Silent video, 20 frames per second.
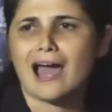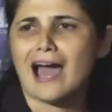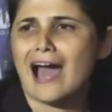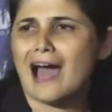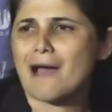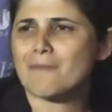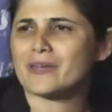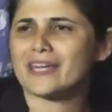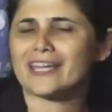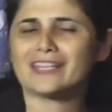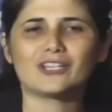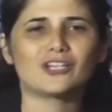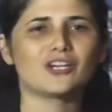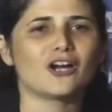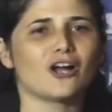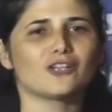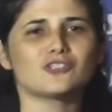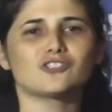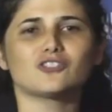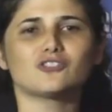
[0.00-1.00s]
Um, in the
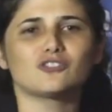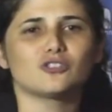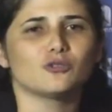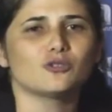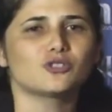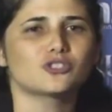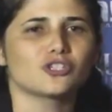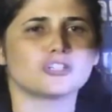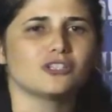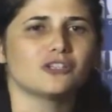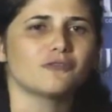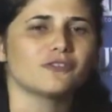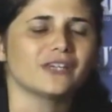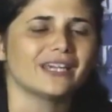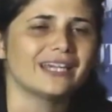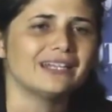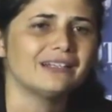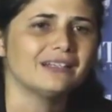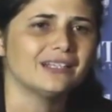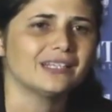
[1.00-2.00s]
constitution of
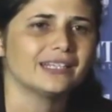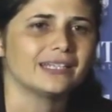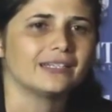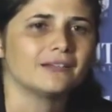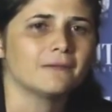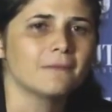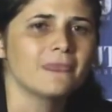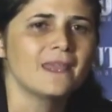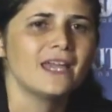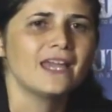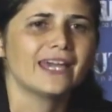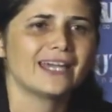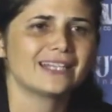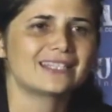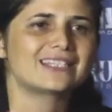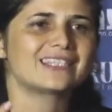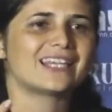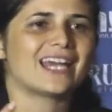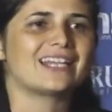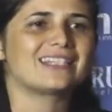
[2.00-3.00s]
Italy,
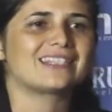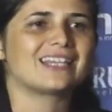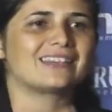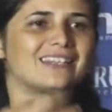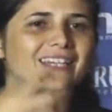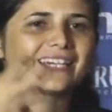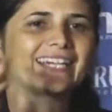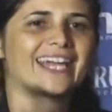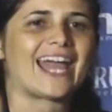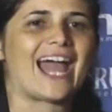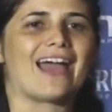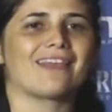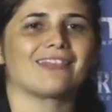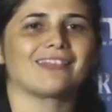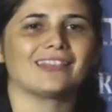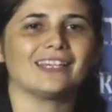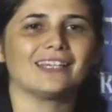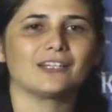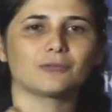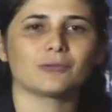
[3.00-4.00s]
it says that the
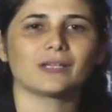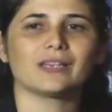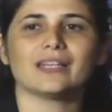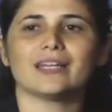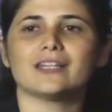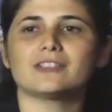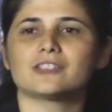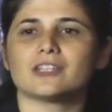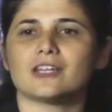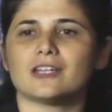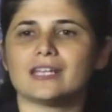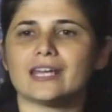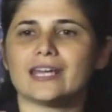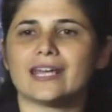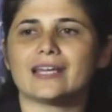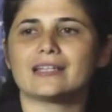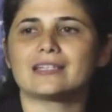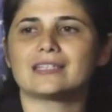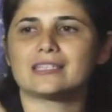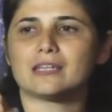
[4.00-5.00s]
Catholic religion
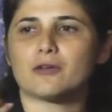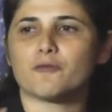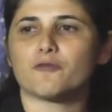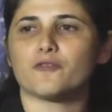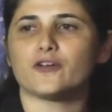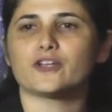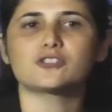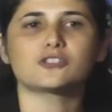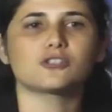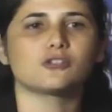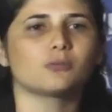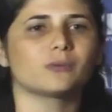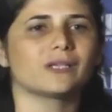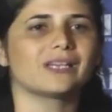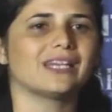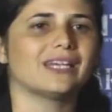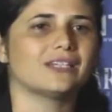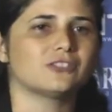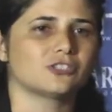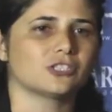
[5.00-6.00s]
is the official
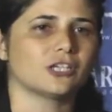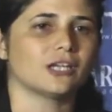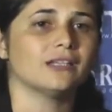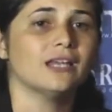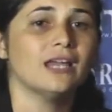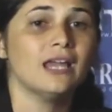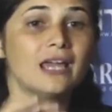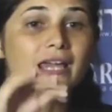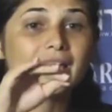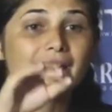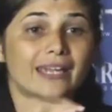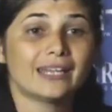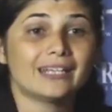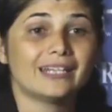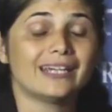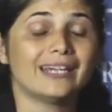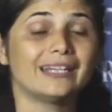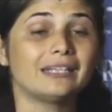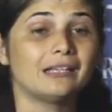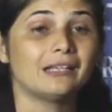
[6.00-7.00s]
religion
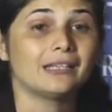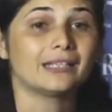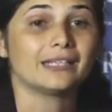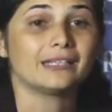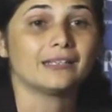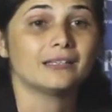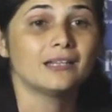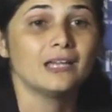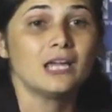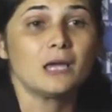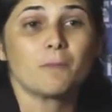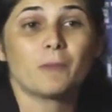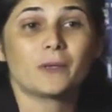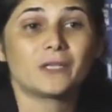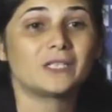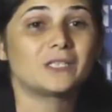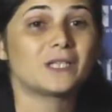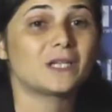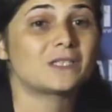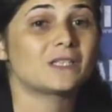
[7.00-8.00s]
in Italy,
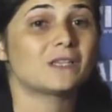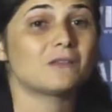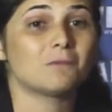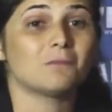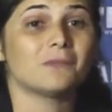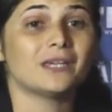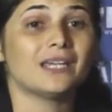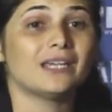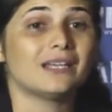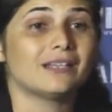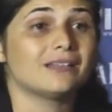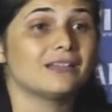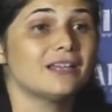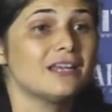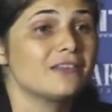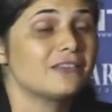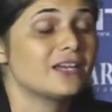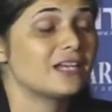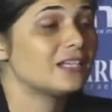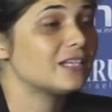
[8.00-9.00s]
but it doesn't
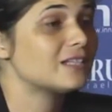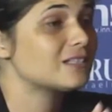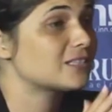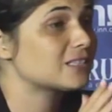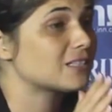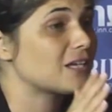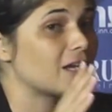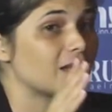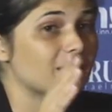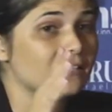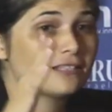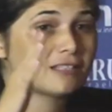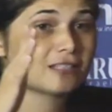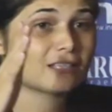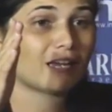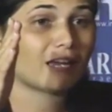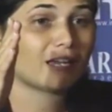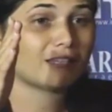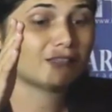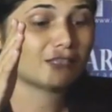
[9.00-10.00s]
mean that it is, a, uh, it
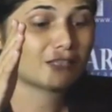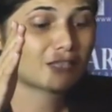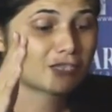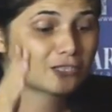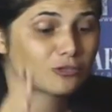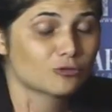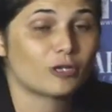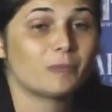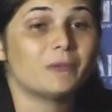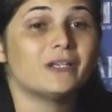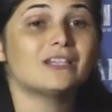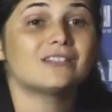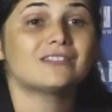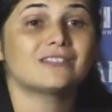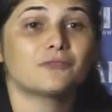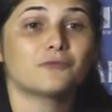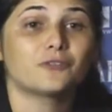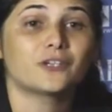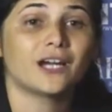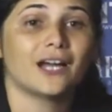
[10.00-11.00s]
is a
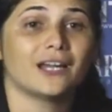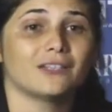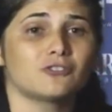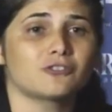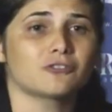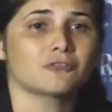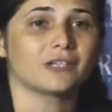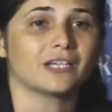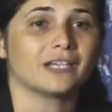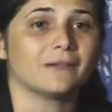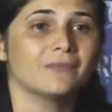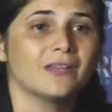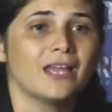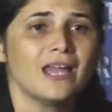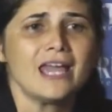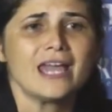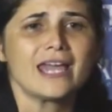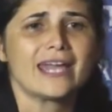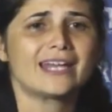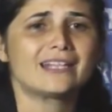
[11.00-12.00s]
discriminative country.
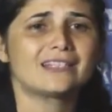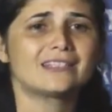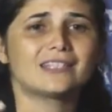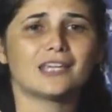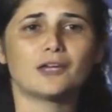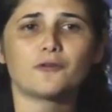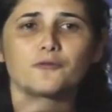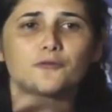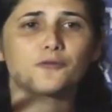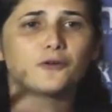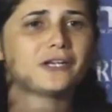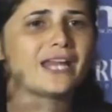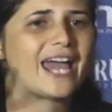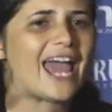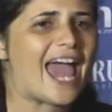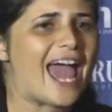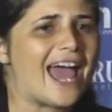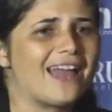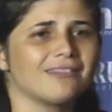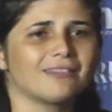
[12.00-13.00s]
In different
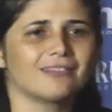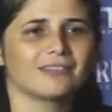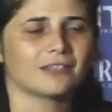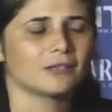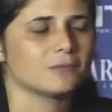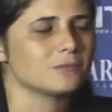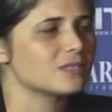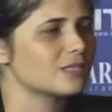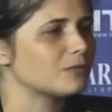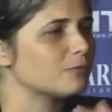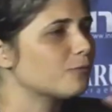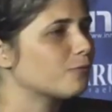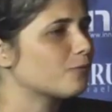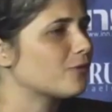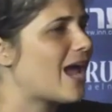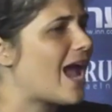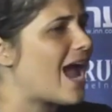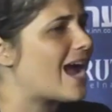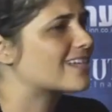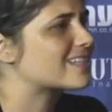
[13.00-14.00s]
anthems and
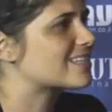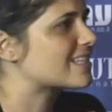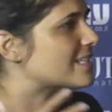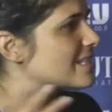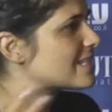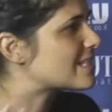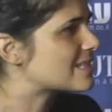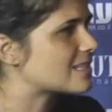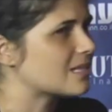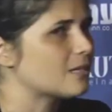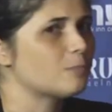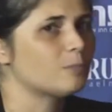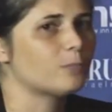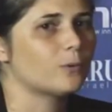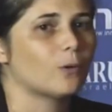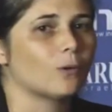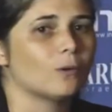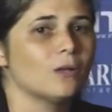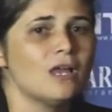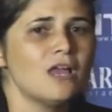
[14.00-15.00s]
flags and
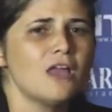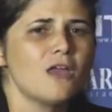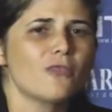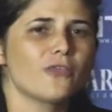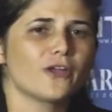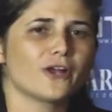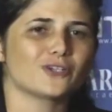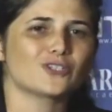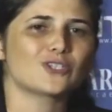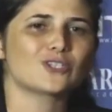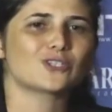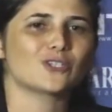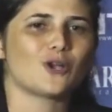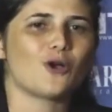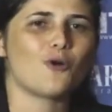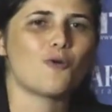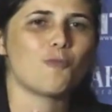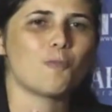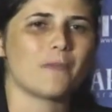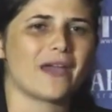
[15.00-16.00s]
symbol, there are
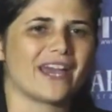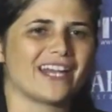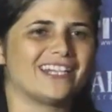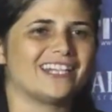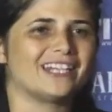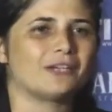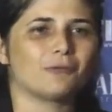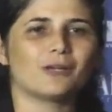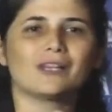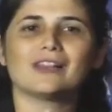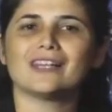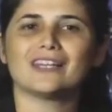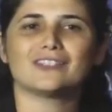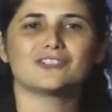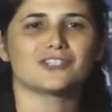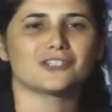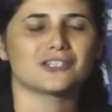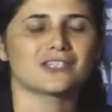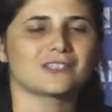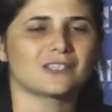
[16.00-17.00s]
so many
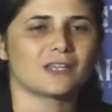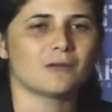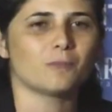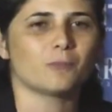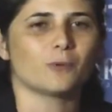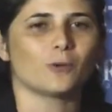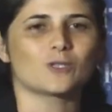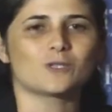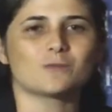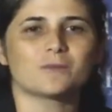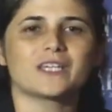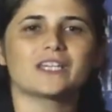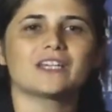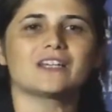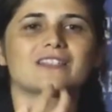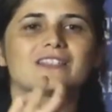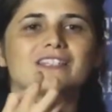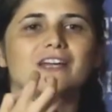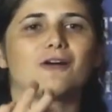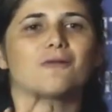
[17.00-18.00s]
religious symbols
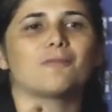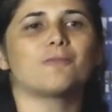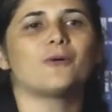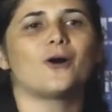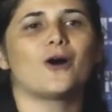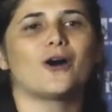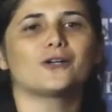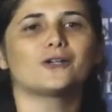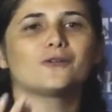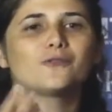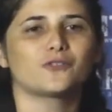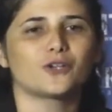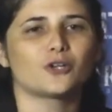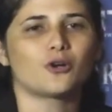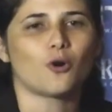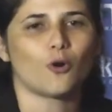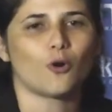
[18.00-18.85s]
because they are part of the